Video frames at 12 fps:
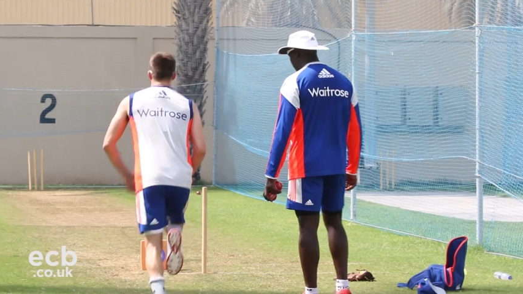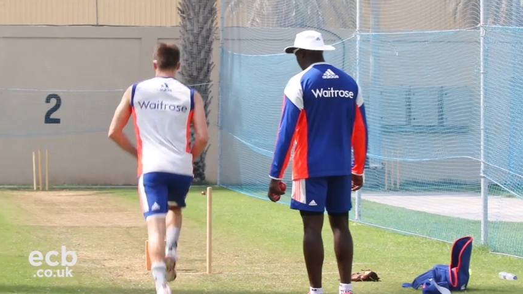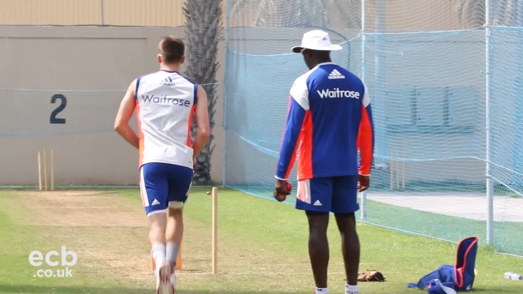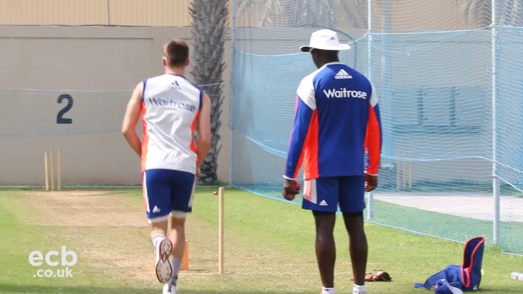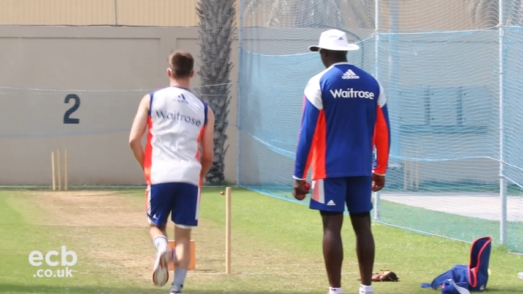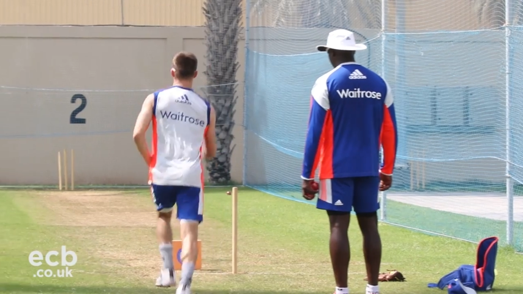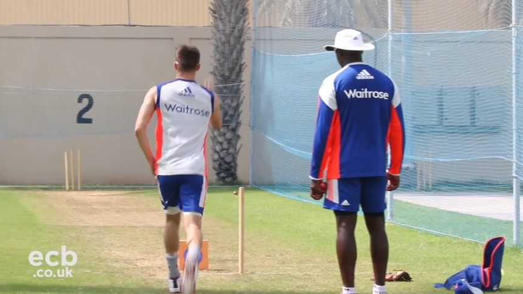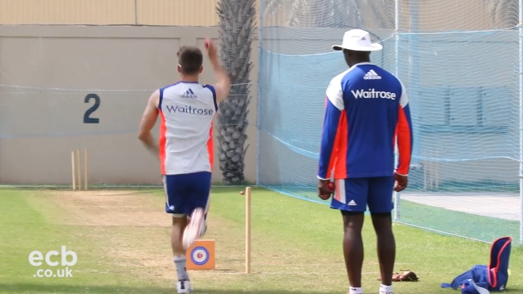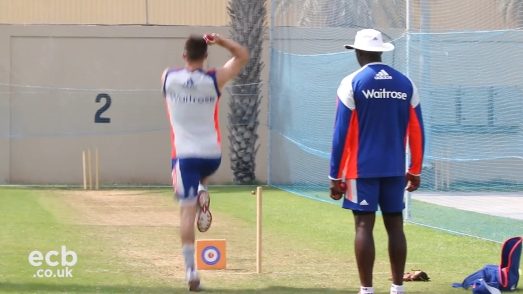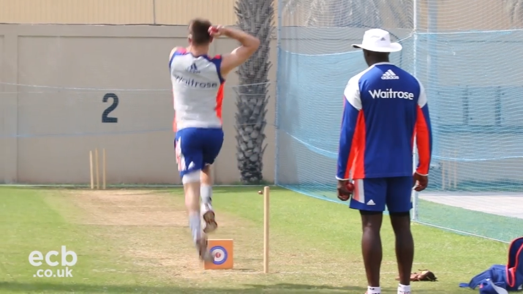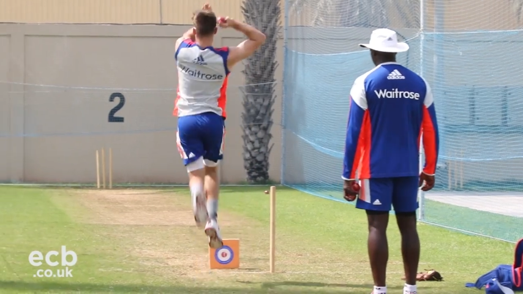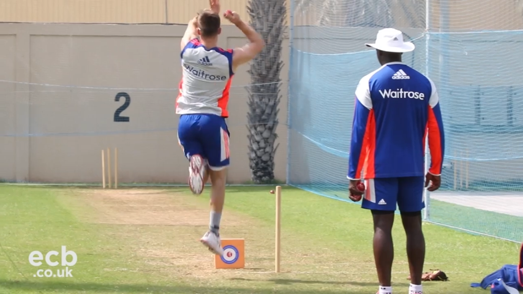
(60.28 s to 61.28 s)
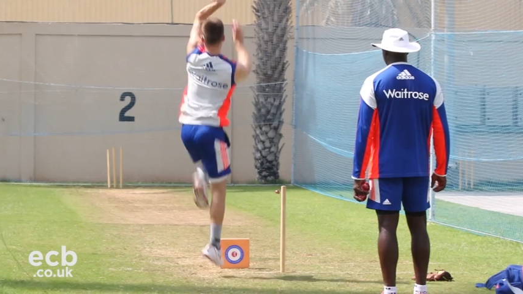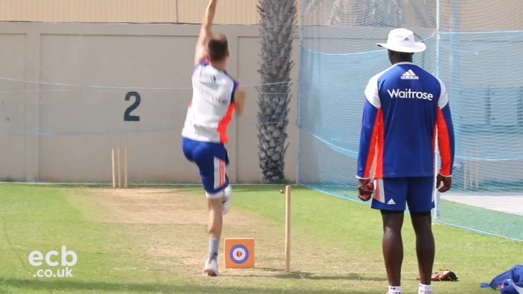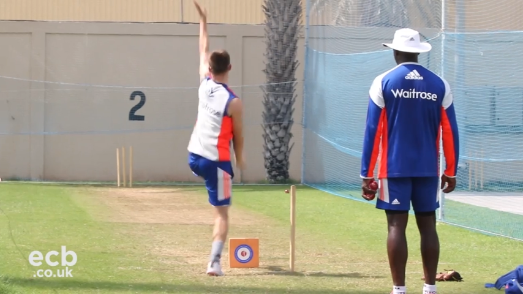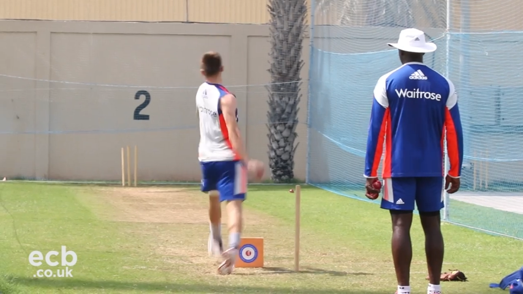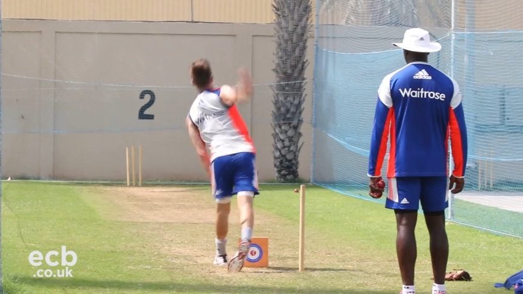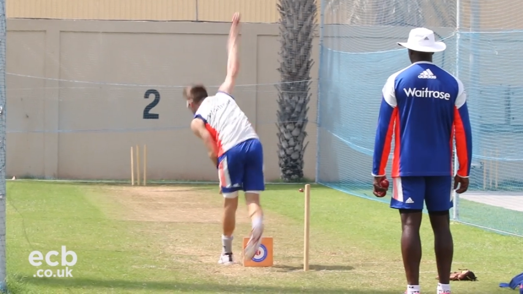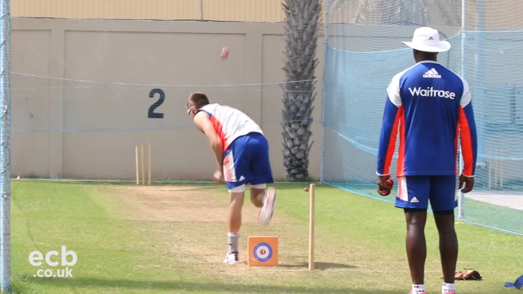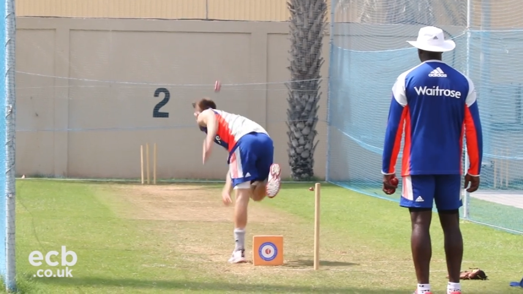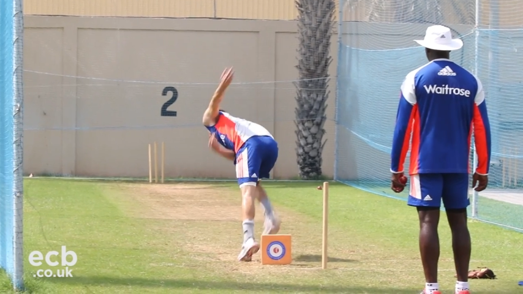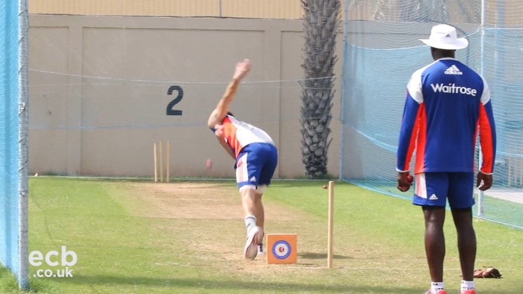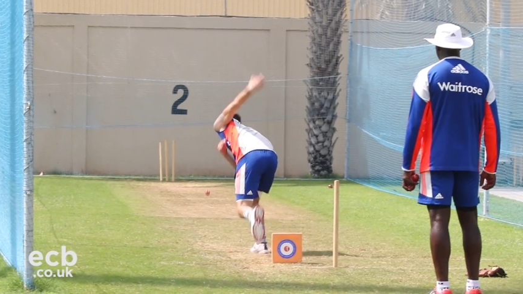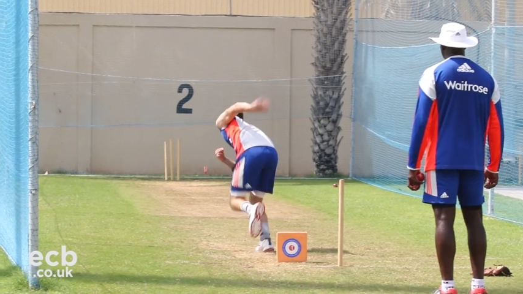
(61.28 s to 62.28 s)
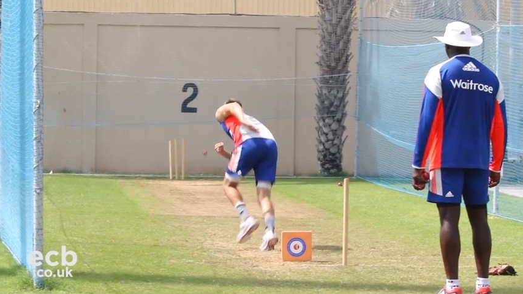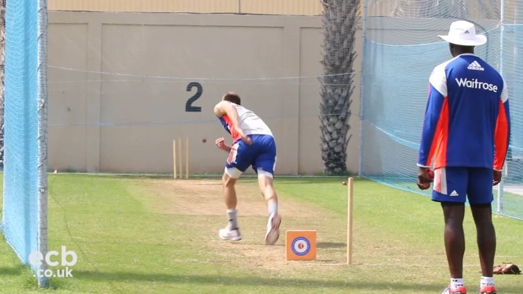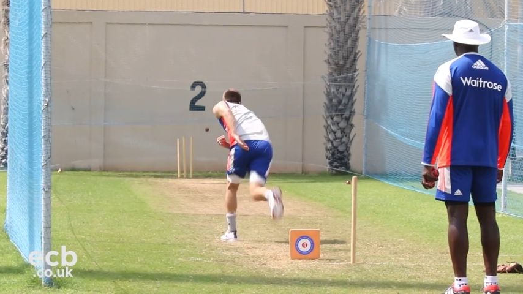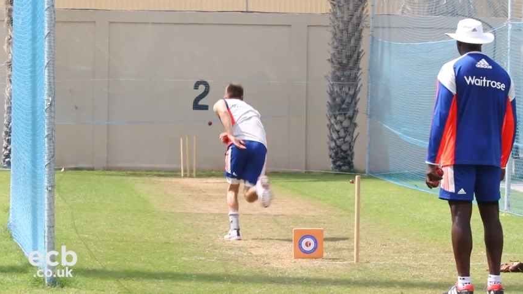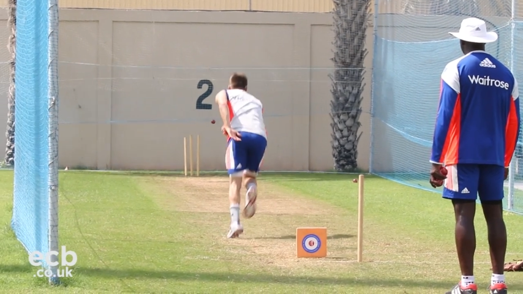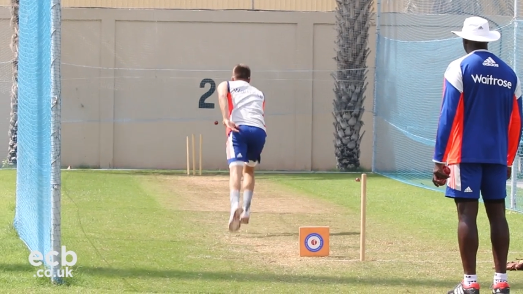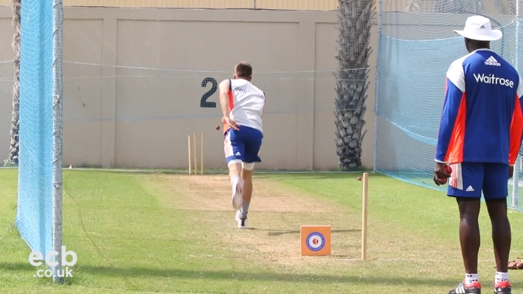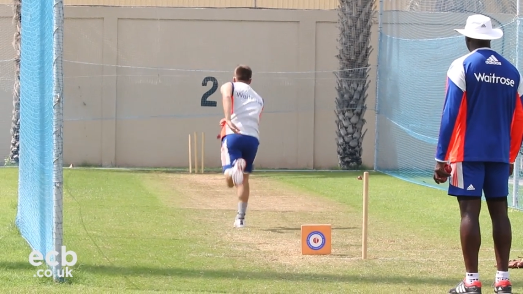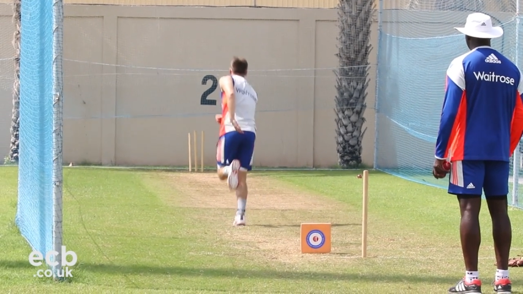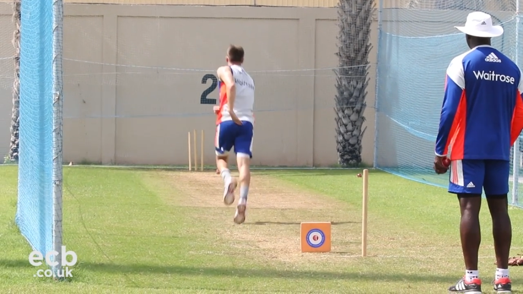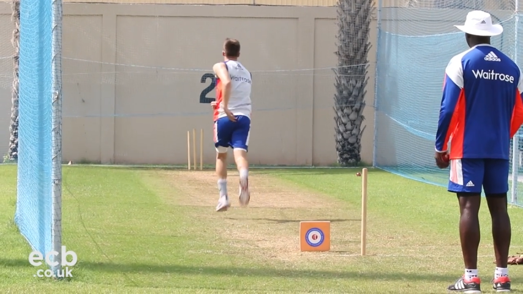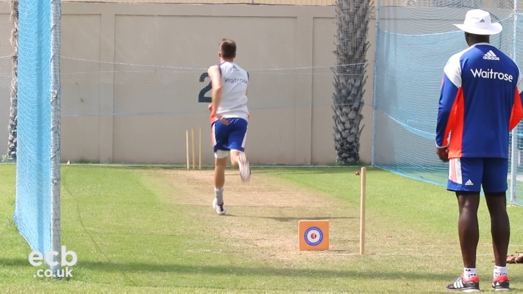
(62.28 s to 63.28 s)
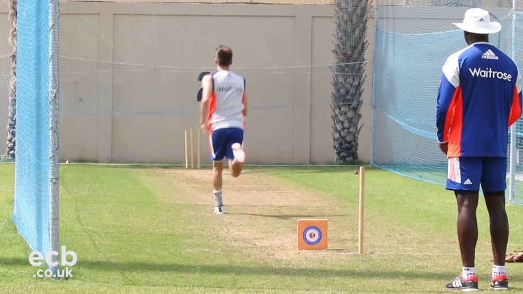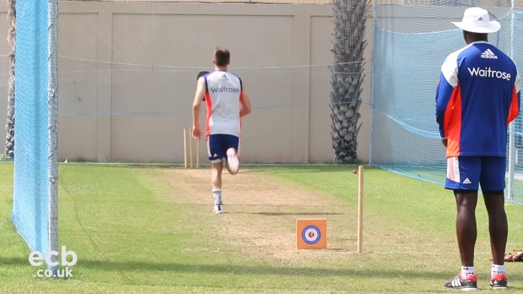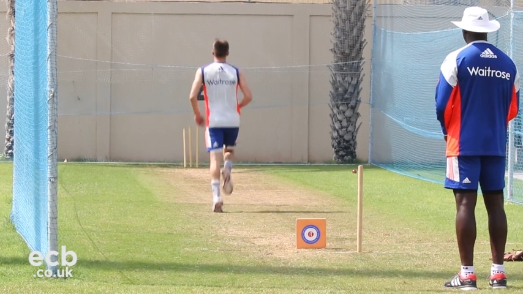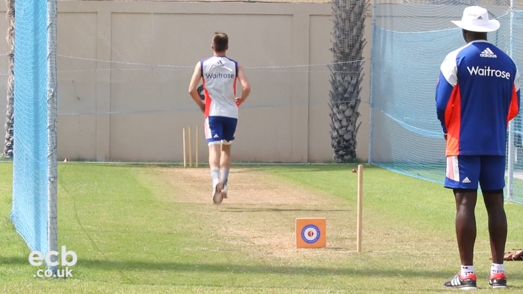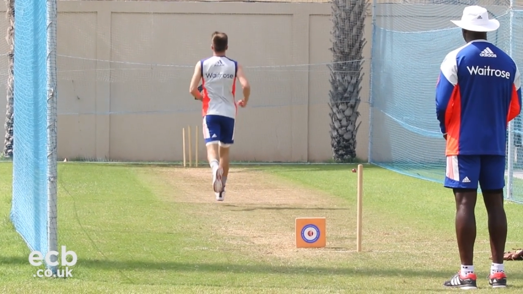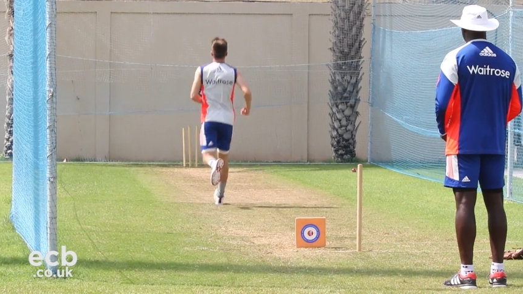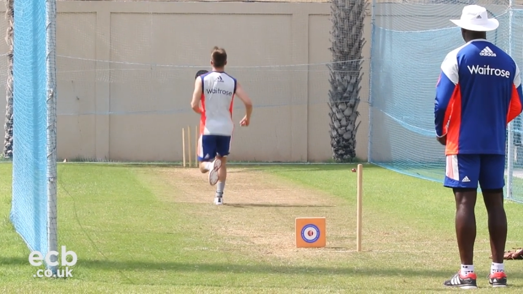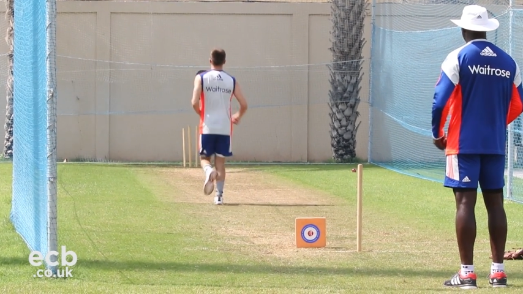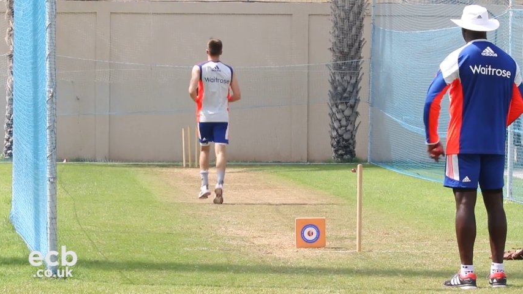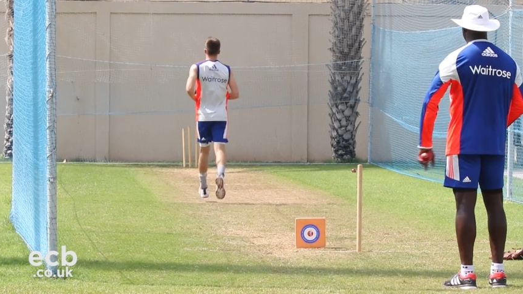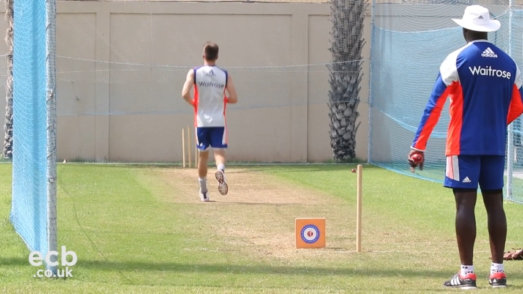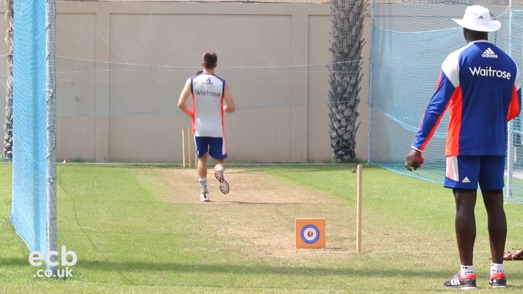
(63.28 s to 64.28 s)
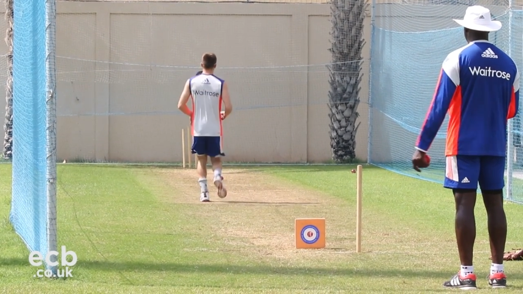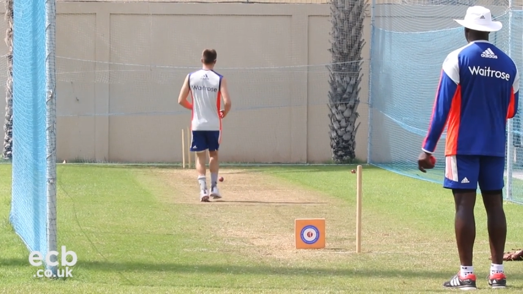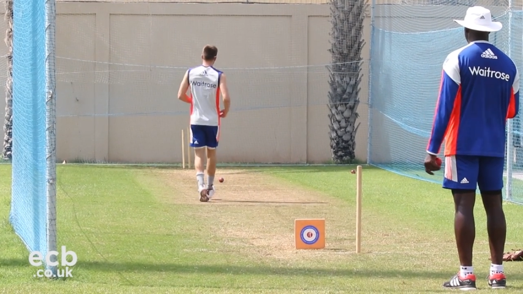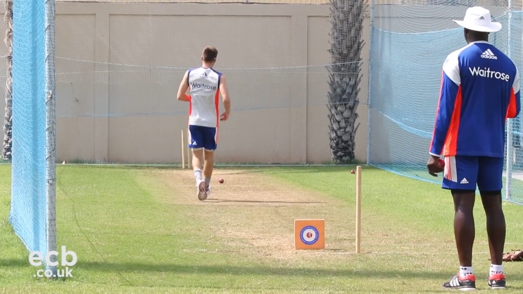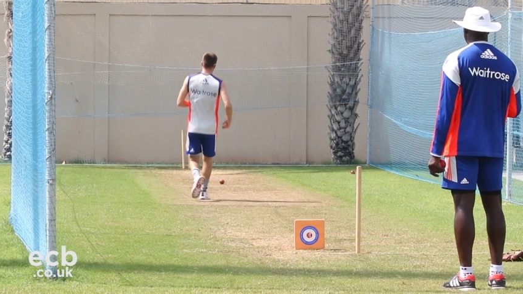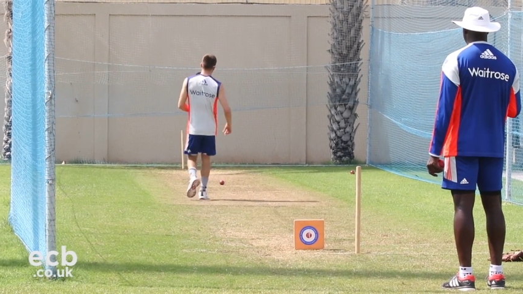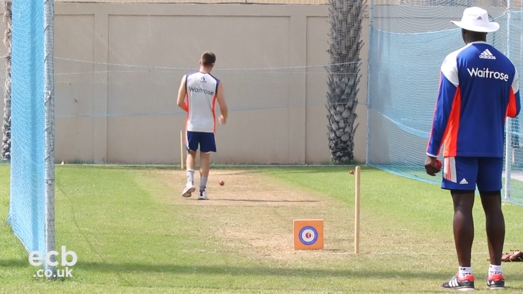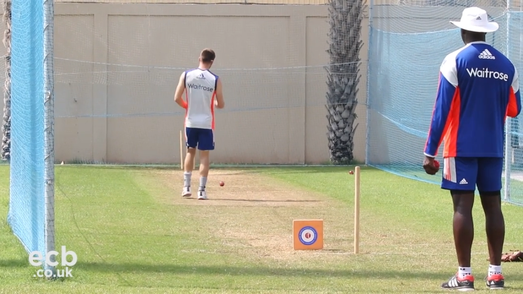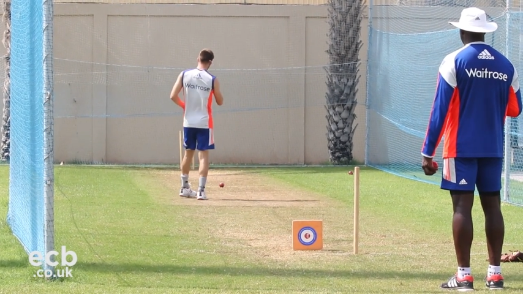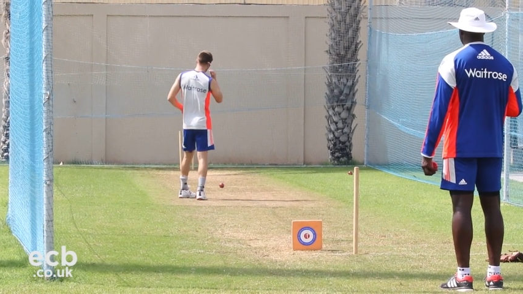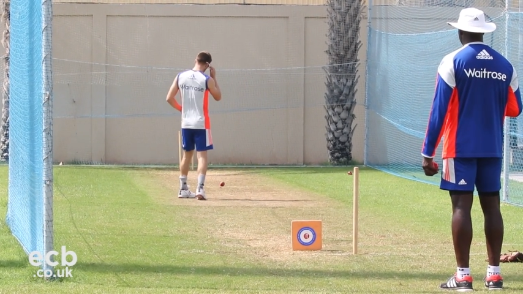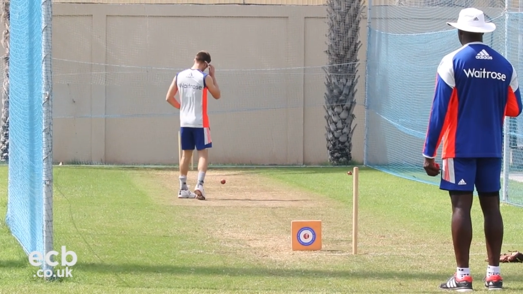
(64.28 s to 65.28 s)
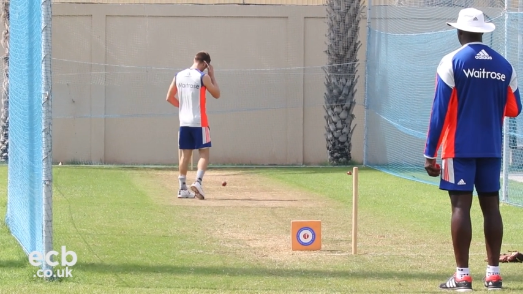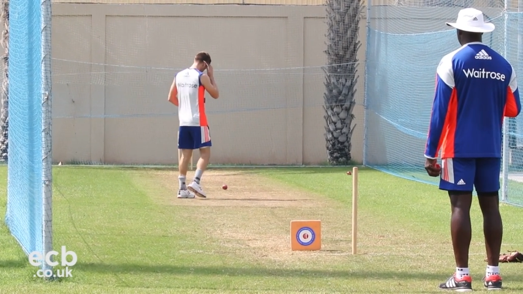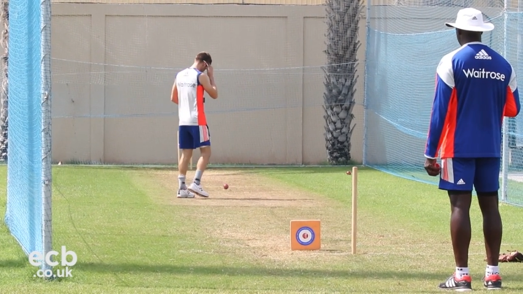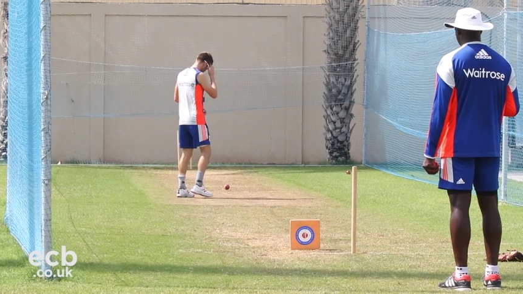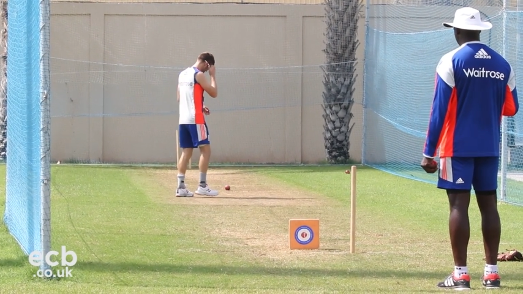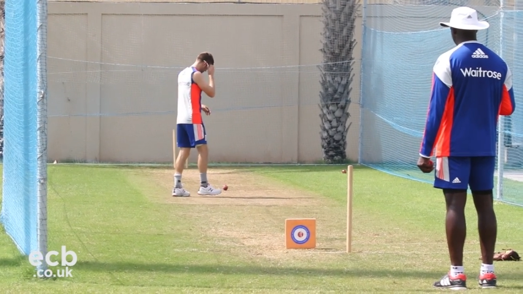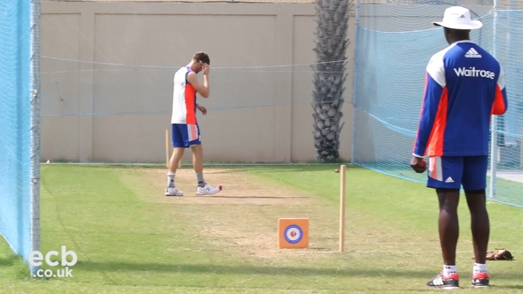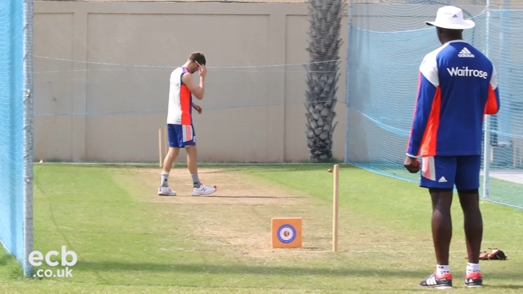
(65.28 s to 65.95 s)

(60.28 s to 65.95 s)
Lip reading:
(no speaker visible)